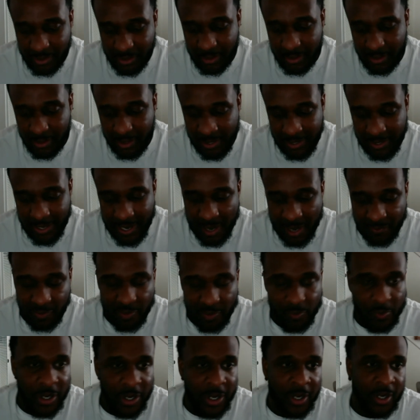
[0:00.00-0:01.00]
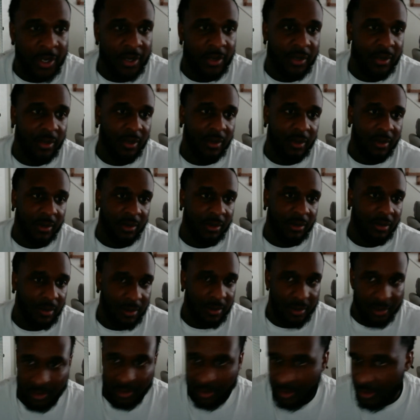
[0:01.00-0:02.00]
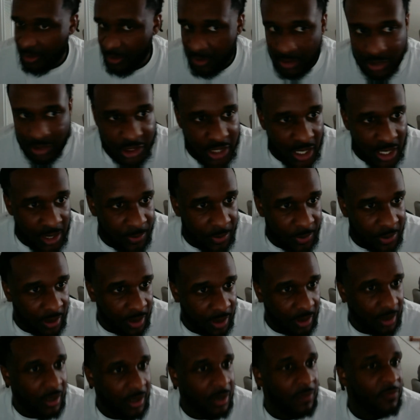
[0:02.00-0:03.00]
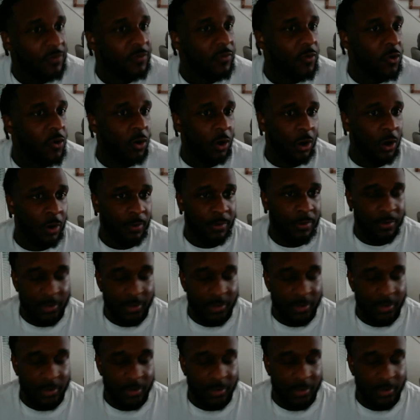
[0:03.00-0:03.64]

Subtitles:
in every way, shape, and form.